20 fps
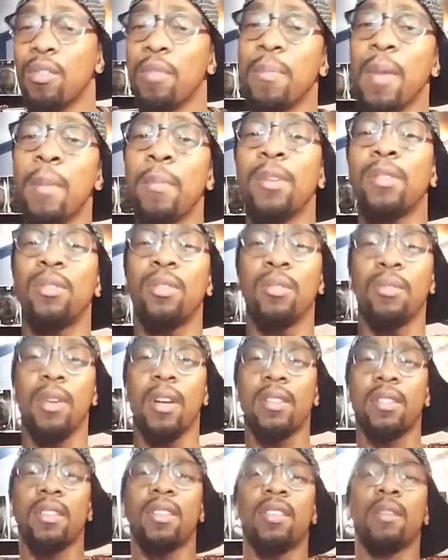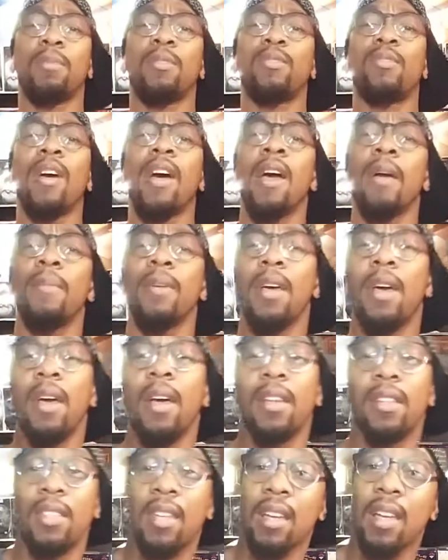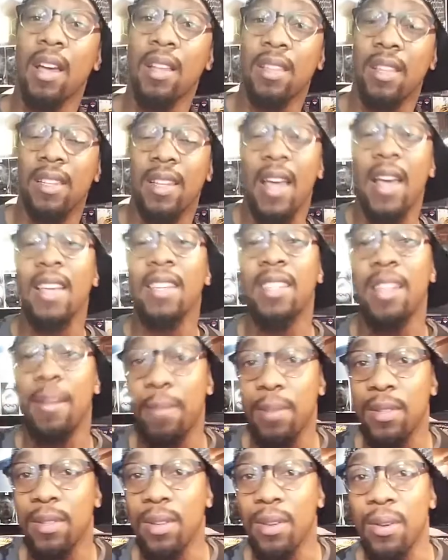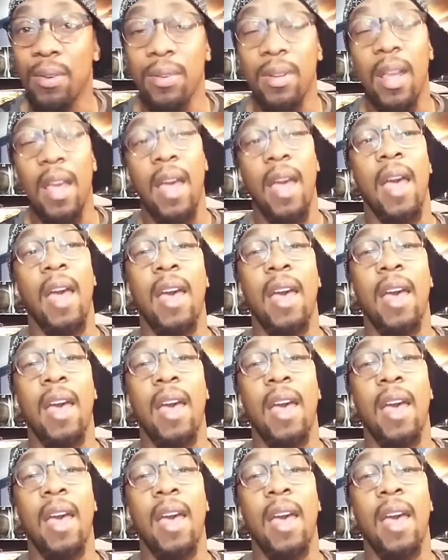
So remember to just subscribe, check out the last episode,